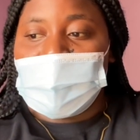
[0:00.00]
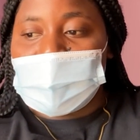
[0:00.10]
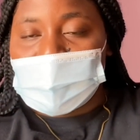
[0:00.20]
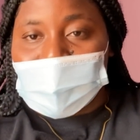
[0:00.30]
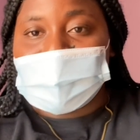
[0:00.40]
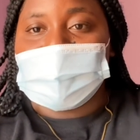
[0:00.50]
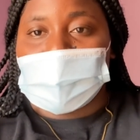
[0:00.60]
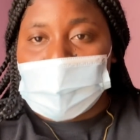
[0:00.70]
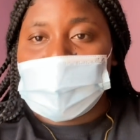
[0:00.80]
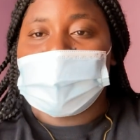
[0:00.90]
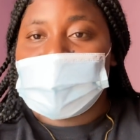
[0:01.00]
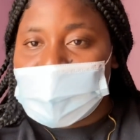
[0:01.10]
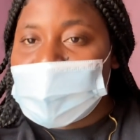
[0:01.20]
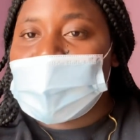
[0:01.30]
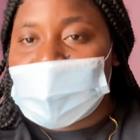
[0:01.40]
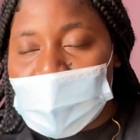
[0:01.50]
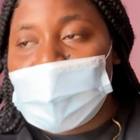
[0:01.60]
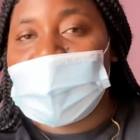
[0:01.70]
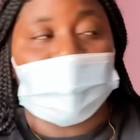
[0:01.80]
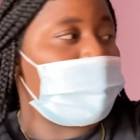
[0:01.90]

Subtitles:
that's up. That me I deal